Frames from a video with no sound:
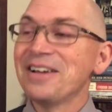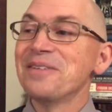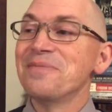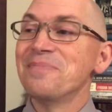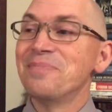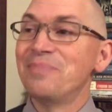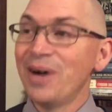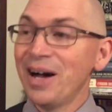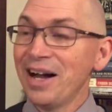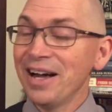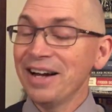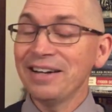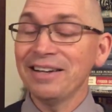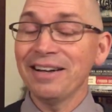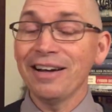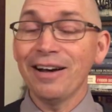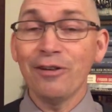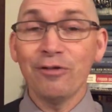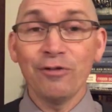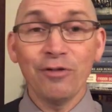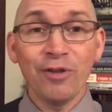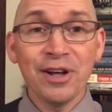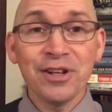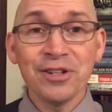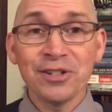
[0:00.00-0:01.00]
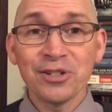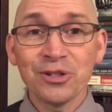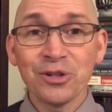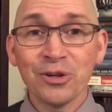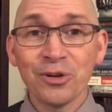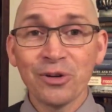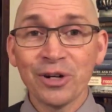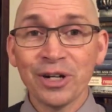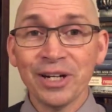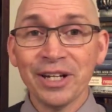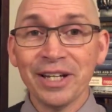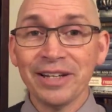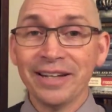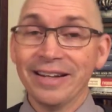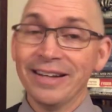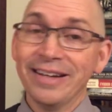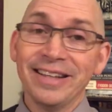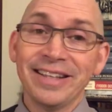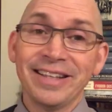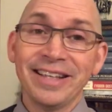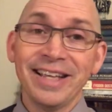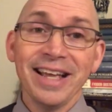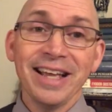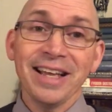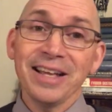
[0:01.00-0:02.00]
but a fun story. And
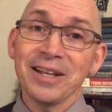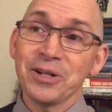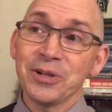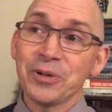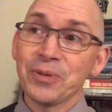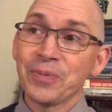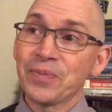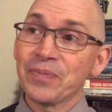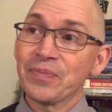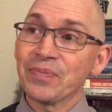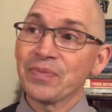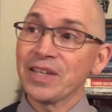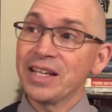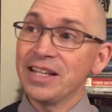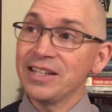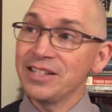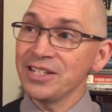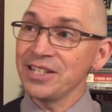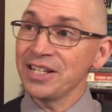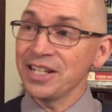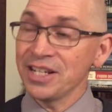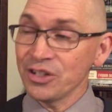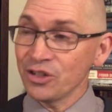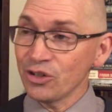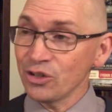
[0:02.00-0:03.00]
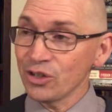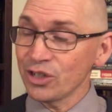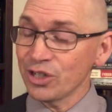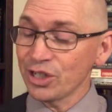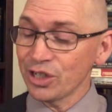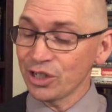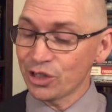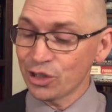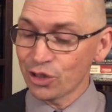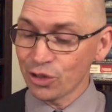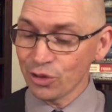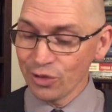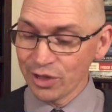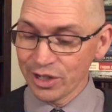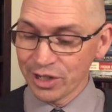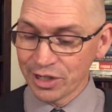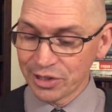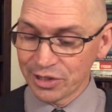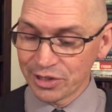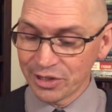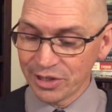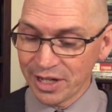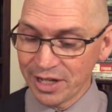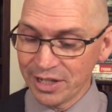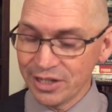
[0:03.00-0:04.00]
again, it's an interesting
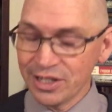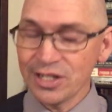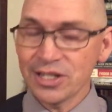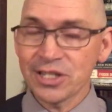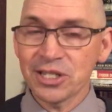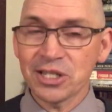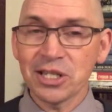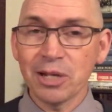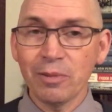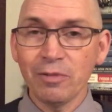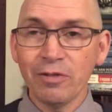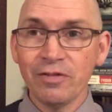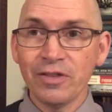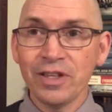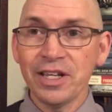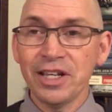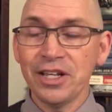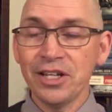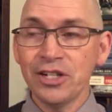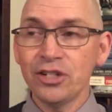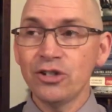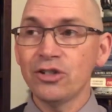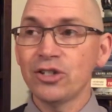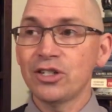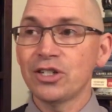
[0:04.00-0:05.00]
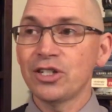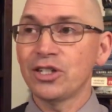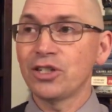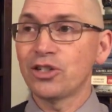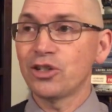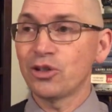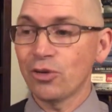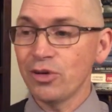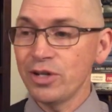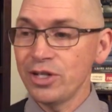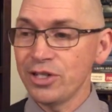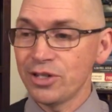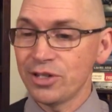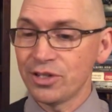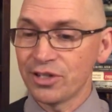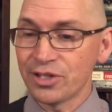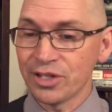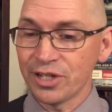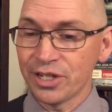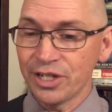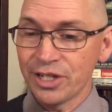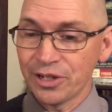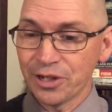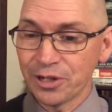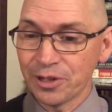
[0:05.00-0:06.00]
choice. And just some of the interesting choices
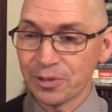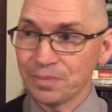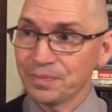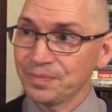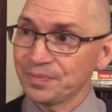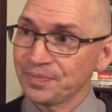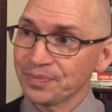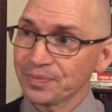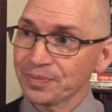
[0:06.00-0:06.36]
in here.